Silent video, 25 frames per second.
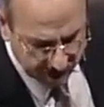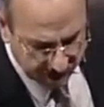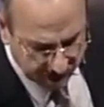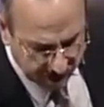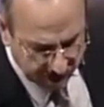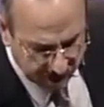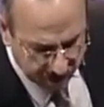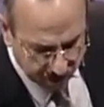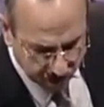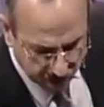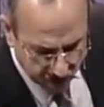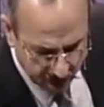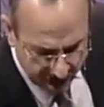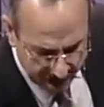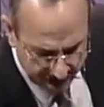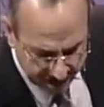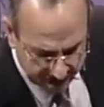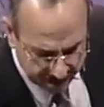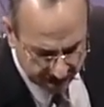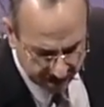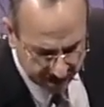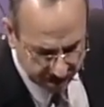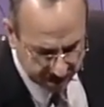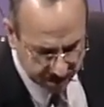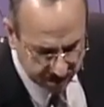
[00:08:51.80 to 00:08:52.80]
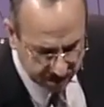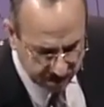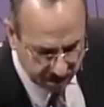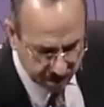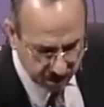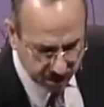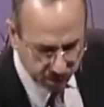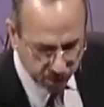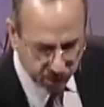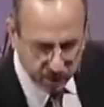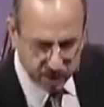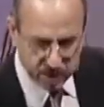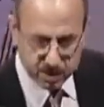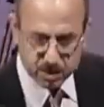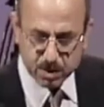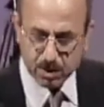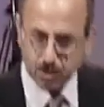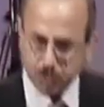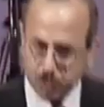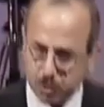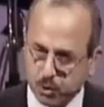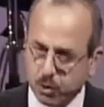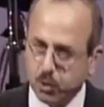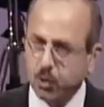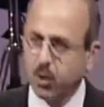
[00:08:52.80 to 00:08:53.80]
invited with
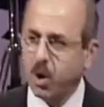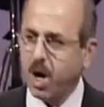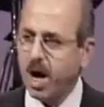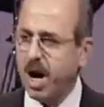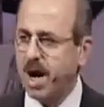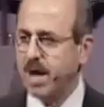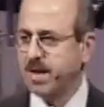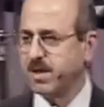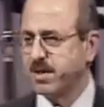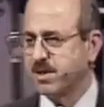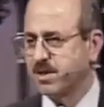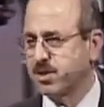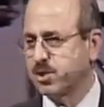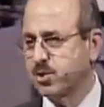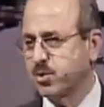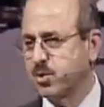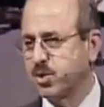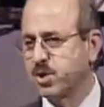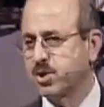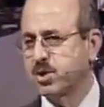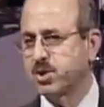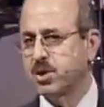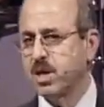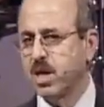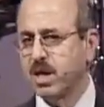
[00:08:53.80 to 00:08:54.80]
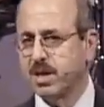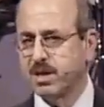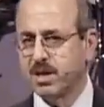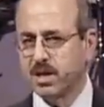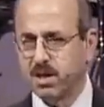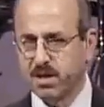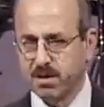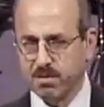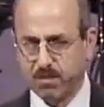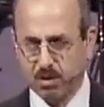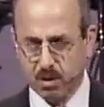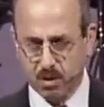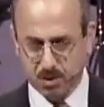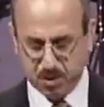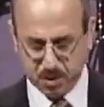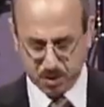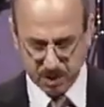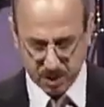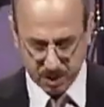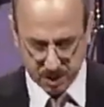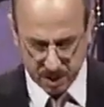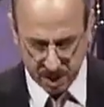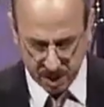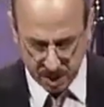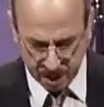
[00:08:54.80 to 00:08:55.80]
2 others to start a
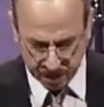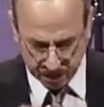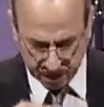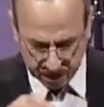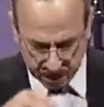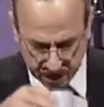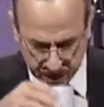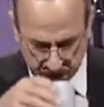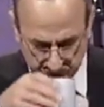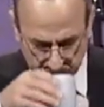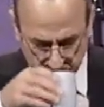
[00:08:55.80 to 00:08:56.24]
revolutionary army.